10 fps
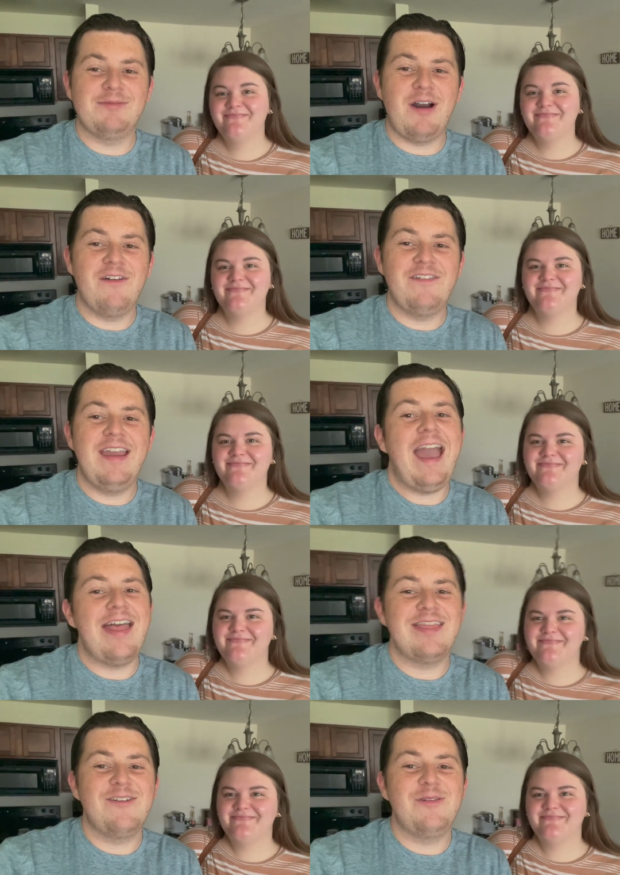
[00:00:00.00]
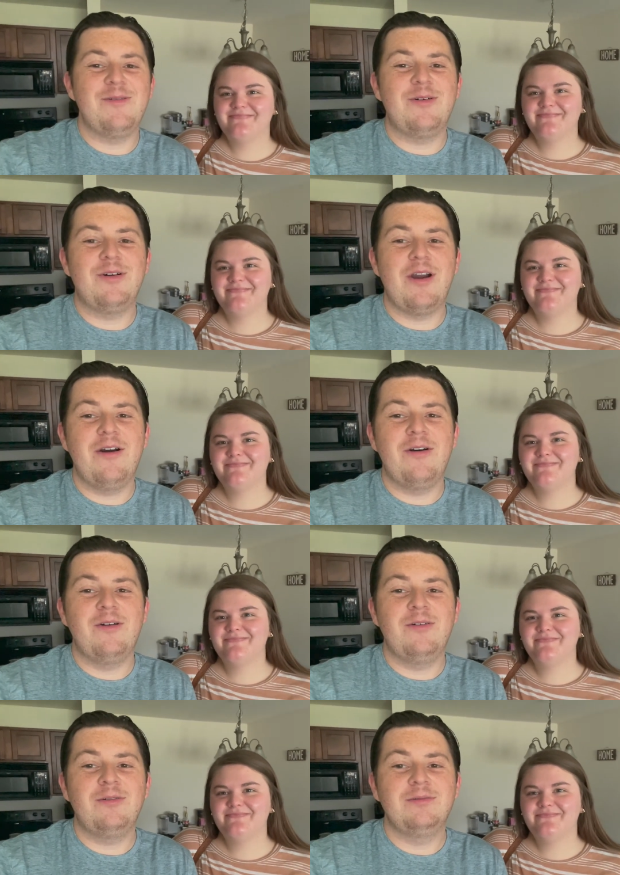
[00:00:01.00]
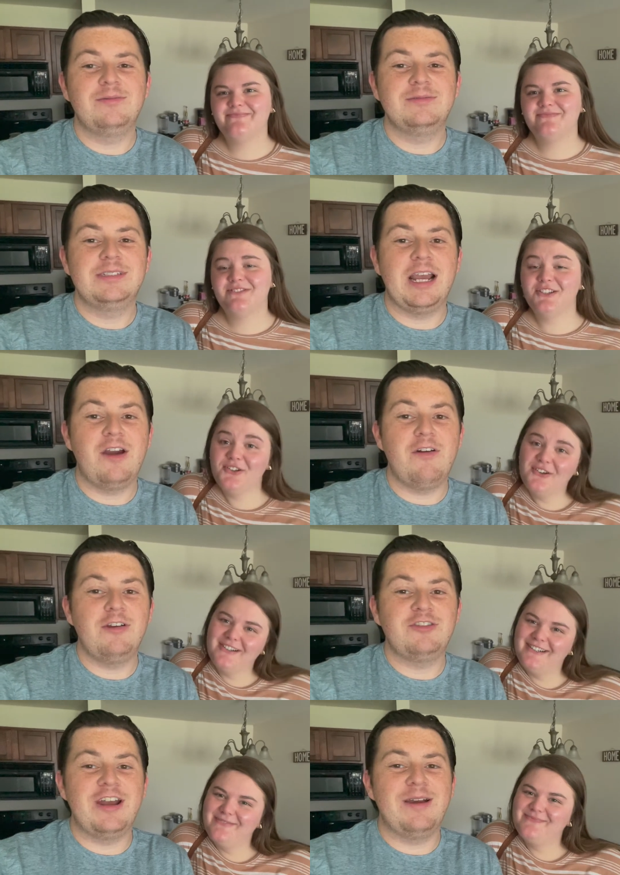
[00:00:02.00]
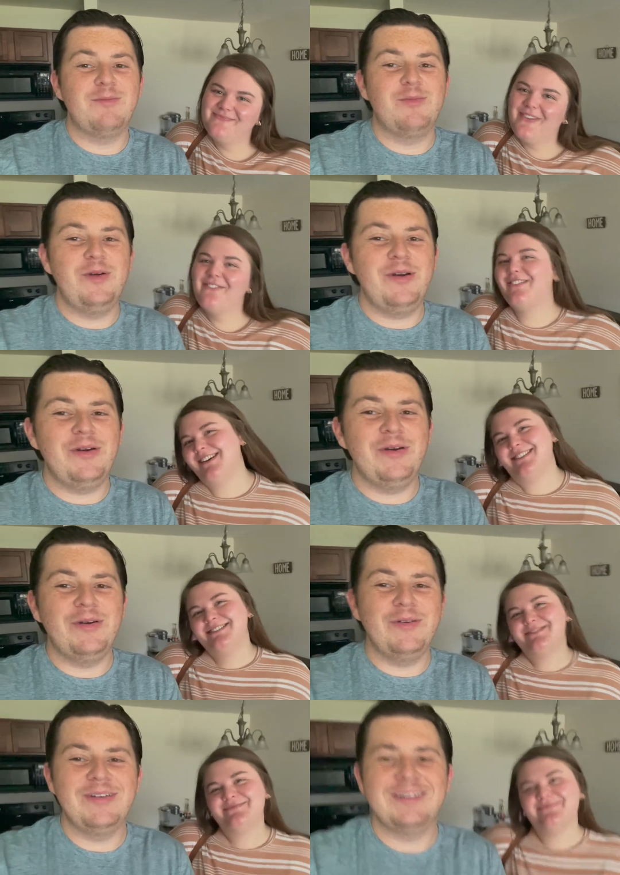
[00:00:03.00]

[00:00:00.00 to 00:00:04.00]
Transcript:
Speaker 1: some coffee and then we will go take our road trip. Woo! Woo.